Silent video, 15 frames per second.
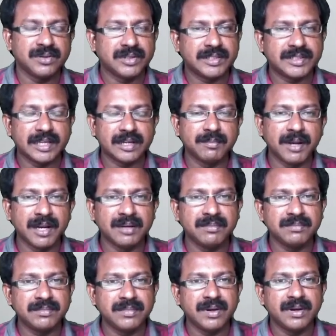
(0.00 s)
the
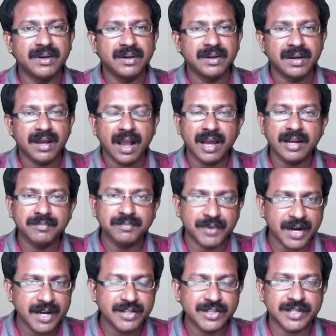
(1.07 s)
cerebellum, and
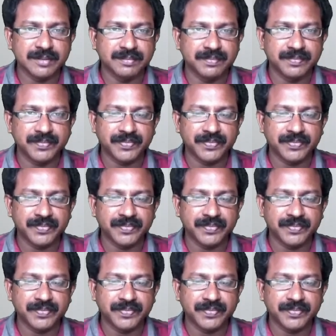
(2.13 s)
brainstem.